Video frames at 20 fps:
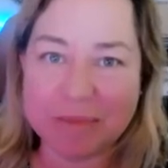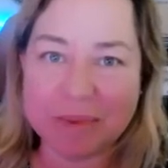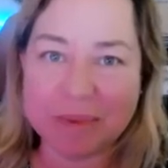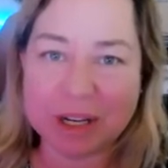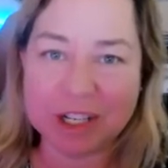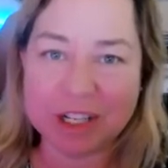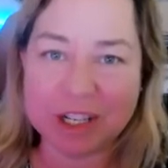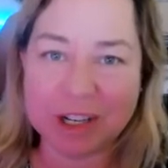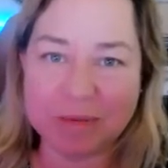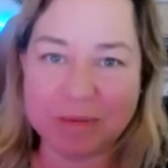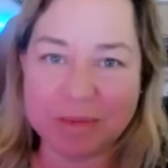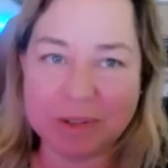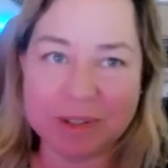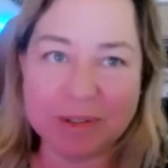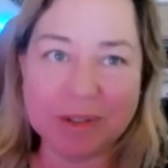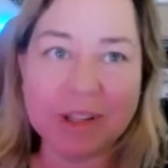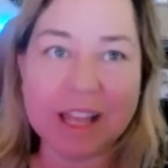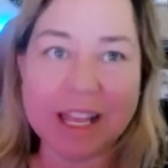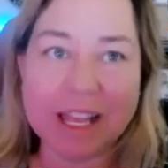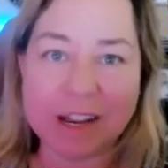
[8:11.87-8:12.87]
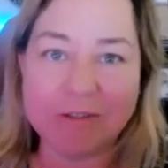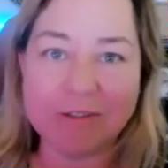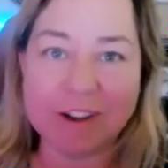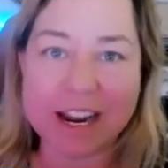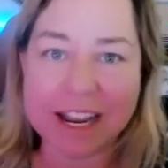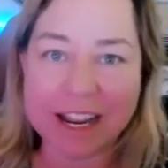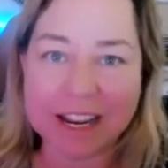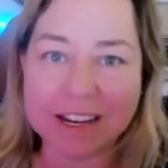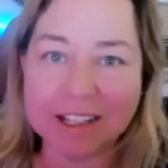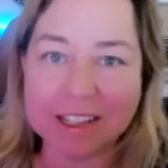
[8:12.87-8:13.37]
but she was like
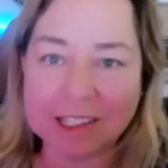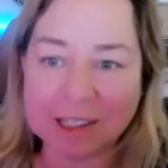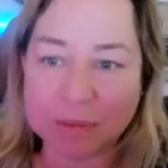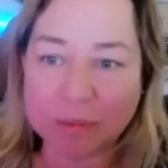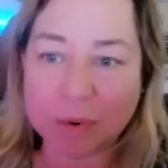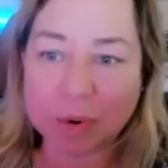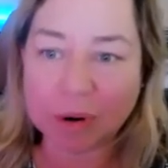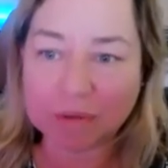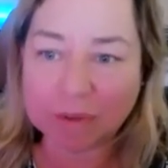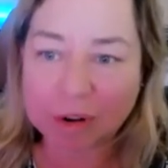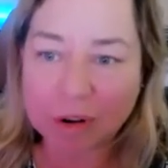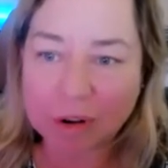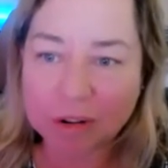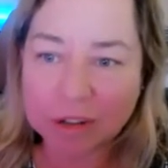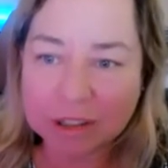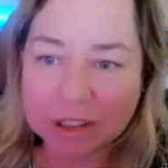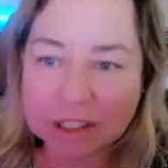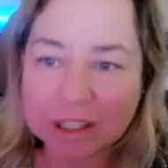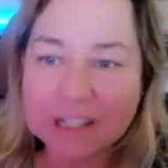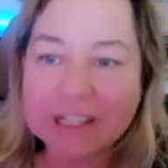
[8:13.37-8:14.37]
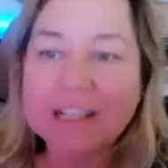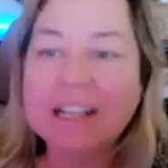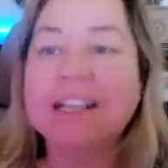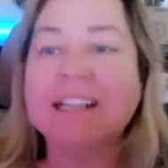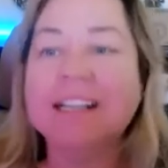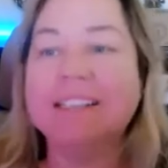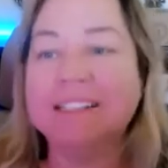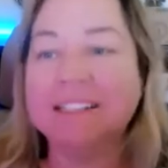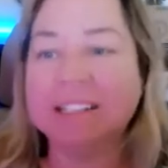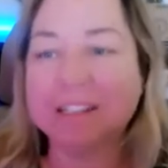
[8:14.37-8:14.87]
great in a support role.
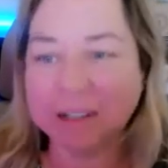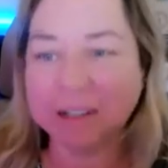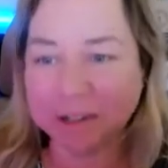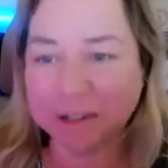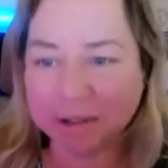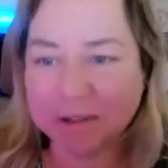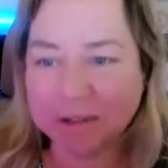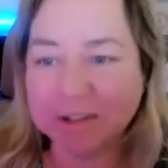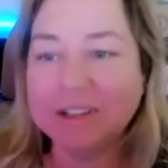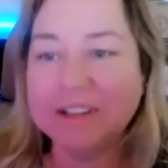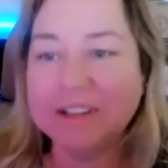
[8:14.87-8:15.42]
And so,